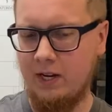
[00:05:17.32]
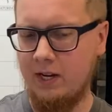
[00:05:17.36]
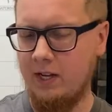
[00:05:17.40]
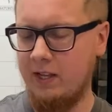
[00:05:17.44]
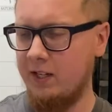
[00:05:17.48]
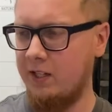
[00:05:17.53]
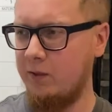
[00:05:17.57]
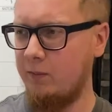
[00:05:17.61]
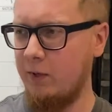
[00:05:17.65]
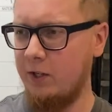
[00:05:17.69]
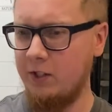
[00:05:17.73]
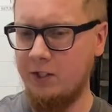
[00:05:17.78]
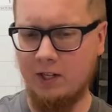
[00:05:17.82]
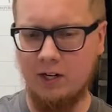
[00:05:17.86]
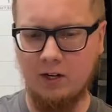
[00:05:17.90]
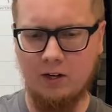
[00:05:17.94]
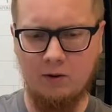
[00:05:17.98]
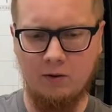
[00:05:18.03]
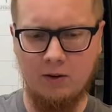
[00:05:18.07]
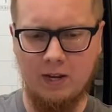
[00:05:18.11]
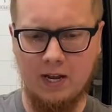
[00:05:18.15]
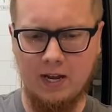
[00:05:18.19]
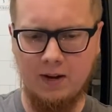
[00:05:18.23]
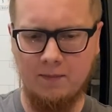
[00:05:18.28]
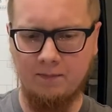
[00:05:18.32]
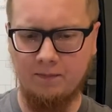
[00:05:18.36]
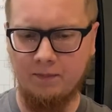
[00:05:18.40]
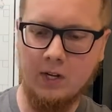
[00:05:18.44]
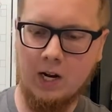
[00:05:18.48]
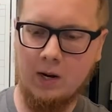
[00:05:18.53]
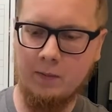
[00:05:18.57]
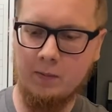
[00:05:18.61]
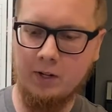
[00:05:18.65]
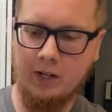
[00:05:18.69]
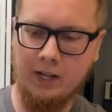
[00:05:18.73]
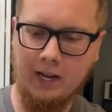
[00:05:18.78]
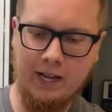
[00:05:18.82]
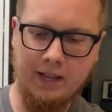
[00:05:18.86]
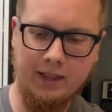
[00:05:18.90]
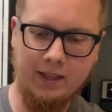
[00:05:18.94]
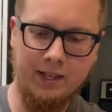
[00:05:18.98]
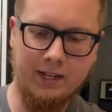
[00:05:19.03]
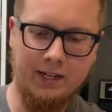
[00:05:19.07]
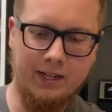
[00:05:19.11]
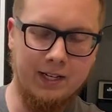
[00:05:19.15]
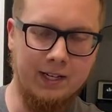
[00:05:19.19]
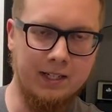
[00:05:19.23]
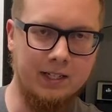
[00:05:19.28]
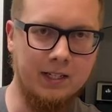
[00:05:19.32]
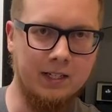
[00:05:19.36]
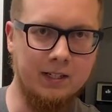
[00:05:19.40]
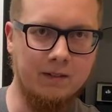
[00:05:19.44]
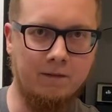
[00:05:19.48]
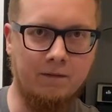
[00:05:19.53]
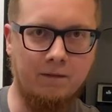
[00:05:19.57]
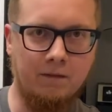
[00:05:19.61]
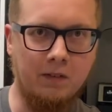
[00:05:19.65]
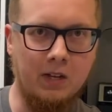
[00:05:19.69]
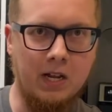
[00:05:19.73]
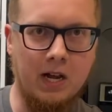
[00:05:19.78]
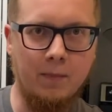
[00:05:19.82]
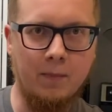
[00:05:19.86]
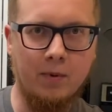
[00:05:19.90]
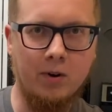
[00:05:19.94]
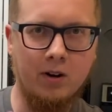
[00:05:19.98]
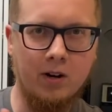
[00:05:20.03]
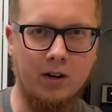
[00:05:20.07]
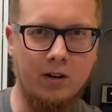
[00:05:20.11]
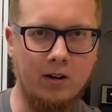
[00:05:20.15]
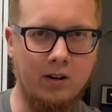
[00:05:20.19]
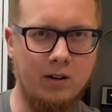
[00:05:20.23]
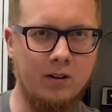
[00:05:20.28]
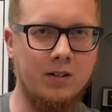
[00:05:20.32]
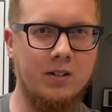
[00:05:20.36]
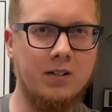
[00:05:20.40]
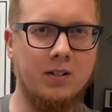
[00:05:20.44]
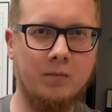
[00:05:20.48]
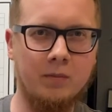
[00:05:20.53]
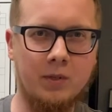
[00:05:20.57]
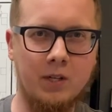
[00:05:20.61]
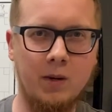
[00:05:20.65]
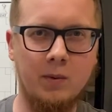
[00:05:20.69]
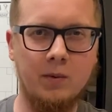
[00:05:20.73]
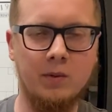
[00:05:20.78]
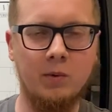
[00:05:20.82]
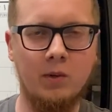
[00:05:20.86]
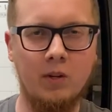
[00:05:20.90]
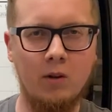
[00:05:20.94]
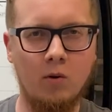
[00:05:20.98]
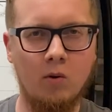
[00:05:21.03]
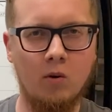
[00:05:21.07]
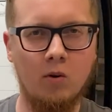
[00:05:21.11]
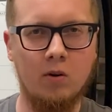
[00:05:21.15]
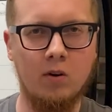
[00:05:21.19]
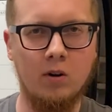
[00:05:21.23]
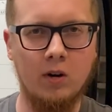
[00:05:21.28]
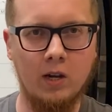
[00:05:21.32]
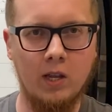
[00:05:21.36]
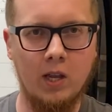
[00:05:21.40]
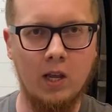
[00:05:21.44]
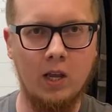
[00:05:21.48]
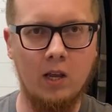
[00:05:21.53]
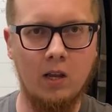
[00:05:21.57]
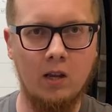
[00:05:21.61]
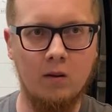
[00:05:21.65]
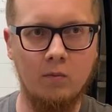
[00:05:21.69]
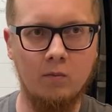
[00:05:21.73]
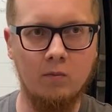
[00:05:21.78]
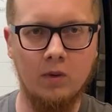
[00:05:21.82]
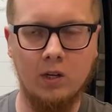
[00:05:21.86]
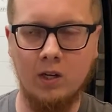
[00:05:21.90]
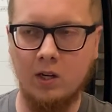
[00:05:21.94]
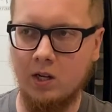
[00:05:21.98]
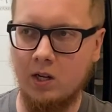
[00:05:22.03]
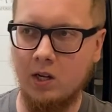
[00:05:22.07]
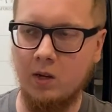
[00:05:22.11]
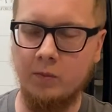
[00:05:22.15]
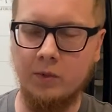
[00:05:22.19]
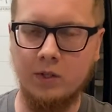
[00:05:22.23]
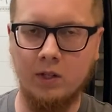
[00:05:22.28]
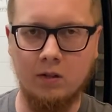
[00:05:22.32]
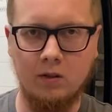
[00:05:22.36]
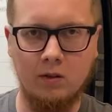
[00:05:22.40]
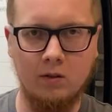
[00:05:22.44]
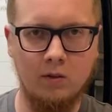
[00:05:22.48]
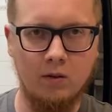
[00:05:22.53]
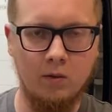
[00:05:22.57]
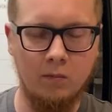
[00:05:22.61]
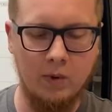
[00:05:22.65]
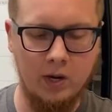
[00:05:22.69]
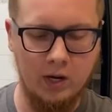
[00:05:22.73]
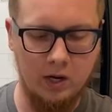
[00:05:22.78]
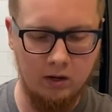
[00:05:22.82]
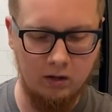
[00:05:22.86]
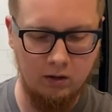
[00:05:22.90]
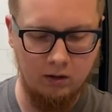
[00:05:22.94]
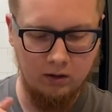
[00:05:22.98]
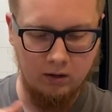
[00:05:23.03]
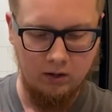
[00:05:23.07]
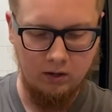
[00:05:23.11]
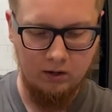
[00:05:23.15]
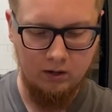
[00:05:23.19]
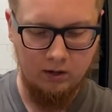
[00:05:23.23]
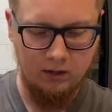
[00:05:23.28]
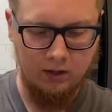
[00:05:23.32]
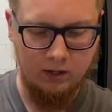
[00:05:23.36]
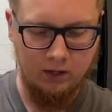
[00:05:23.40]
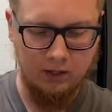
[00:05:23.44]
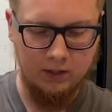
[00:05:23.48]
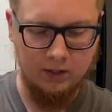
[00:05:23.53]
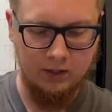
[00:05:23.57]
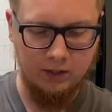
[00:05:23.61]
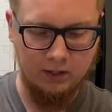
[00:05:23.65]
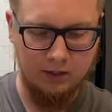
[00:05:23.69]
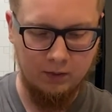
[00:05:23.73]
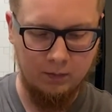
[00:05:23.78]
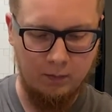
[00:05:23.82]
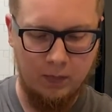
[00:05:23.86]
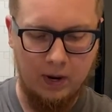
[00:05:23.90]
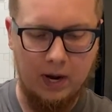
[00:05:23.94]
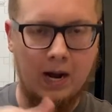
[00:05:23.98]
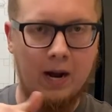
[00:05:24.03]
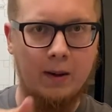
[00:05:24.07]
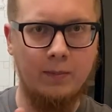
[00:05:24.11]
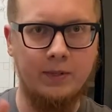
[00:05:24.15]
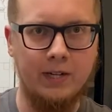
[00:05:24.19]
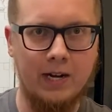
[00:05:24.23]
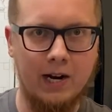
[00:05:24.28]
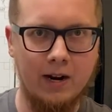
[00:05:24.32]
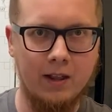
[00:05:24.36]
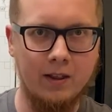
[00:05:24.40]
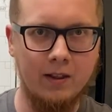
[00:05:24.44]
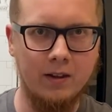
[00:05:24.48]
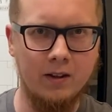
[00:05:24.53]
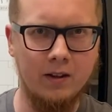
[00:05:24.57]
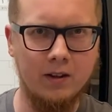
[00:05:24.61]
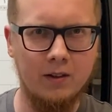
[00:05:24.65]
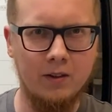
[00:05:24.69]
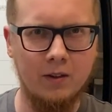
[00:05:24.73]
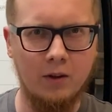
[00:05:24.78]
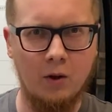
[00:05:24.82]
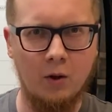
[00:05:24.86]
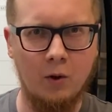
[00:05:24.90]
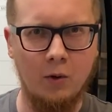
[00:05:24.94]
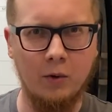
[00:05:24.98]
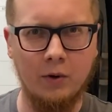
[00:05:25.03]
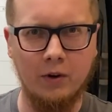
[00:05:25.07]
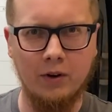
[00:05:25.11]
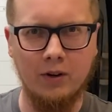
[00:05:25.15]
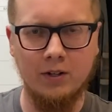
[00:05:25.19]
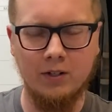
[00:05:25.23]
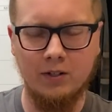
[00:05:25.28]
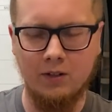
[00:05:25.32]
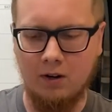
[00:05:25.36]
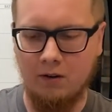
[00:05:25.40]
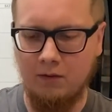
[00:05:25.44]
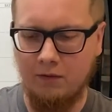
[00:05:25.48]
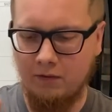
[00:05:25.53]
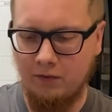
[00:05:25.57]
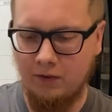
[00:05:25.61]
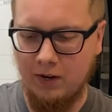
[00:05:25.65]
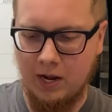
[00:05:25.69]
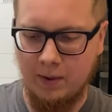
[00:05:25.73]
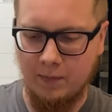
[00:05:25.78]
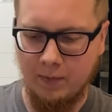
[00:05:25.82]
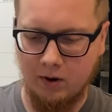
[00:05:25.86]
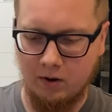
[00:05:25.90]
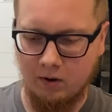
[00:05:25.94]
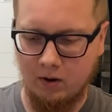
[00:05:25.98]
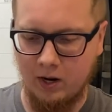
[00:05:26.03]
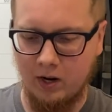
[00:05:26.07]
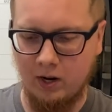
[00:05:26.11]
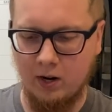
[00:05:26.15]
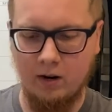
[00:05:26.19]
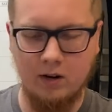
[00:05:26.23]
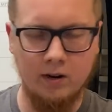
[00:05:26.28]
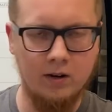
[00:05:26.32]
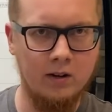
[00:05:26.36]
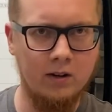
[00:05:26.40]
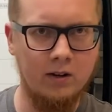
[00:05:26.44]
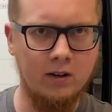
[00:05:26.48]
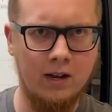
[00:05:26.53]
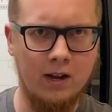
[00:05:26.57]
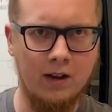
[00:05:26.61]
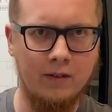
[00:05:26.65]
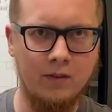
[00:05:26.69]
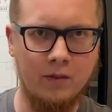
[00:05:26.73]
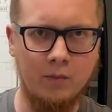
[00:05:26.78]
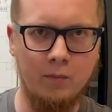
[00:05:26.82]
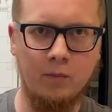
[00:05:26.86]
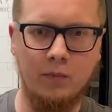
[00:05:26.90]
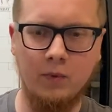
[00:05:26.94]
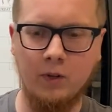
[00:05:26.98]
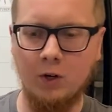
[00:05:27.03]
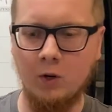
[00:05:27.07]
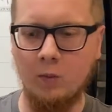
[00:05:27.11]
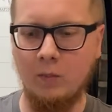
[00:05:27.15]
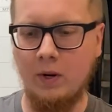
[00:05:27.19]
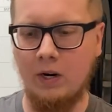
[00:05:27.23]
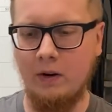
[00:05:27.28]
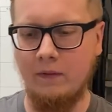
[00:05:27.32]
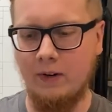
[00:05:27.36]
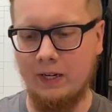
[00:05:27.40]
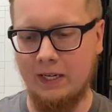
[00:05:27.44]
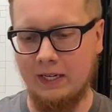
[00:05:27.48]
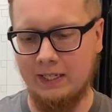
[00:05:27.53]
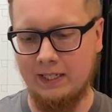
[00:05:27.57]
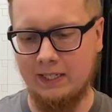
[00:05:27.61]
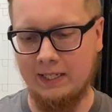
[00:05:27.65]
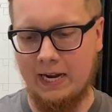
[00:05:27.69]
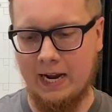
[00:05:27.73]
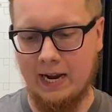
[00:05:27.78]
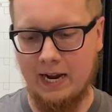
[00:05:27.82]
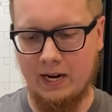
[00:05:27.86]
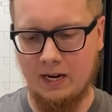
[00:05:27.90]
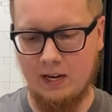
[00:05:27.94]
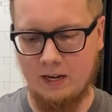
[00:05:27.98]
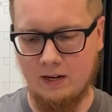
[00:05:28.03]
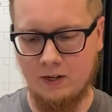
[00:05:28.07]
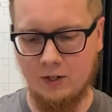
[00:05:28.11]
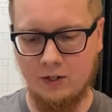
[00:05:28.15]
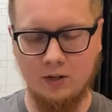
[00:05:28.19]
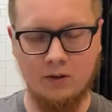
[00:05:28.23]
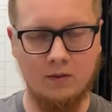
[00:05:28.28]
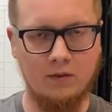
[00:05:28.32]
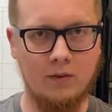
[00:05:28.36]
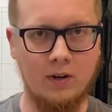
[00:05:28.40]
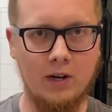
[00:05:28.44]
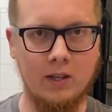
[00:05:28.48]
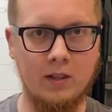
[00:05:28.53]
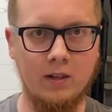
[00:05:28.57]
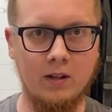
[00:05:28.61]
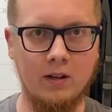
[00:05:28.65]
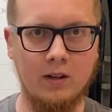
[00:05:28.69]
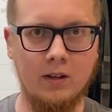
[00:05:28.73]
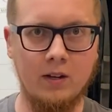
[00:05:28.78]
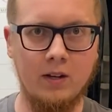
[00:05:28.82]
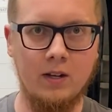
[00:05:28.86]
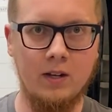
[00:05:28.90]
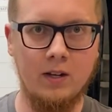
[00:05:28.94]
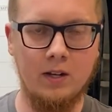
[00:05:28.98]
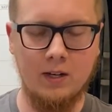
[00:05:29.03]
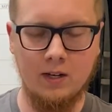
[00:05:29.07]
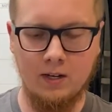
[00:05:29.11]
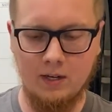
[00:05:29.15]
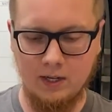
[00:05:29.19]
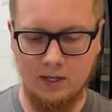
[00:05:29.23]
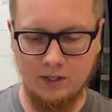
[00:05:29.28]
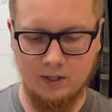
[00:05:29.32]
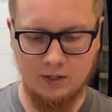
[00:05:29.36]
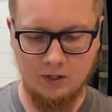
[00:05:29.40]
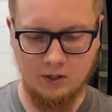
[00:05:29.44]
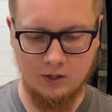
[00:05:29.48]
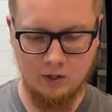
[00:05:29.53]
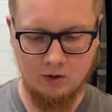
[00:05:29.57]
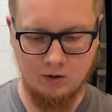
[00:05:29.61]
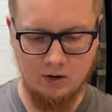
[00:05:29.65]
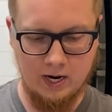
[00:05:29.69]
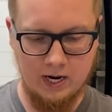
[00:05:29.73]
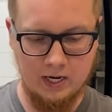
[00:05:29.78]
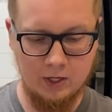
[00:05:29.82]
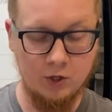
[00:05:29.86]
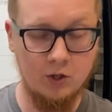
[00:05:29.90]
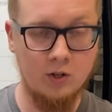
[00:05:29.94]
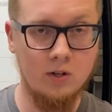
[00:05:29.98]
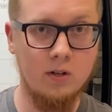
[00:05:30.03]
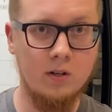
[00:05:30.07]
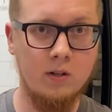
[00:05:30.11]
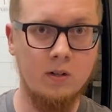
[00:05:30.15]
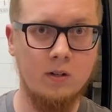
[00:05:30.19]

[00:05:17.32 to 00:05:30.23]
that smells like a new game. I'm glad the disc isn't flopping around. You know, sometimes when you order a game and it comes in through the mail, this is popped out of the holder and it's all flopping around and you have a little bit of anxiety because you're afraid the disc is scratched.